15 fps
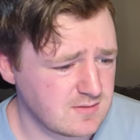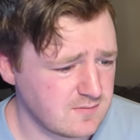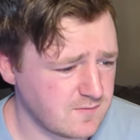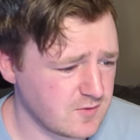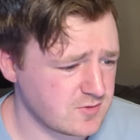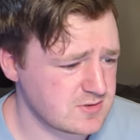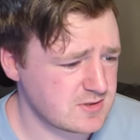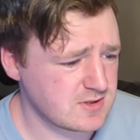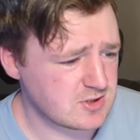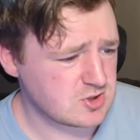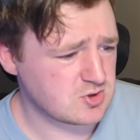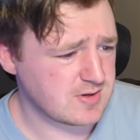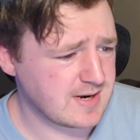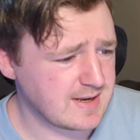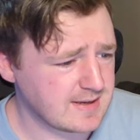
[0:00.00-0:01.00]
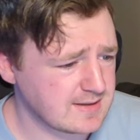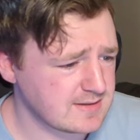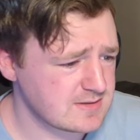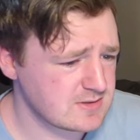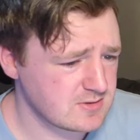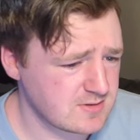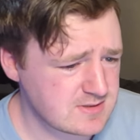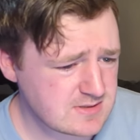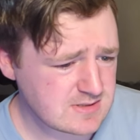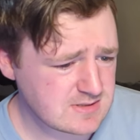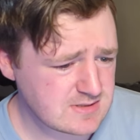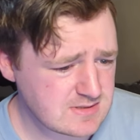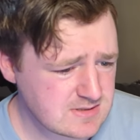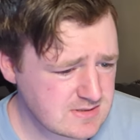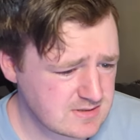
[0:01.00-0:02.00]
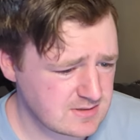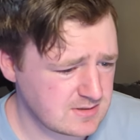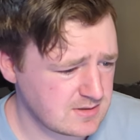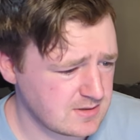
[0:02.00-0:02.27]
versus the Dragons. So this is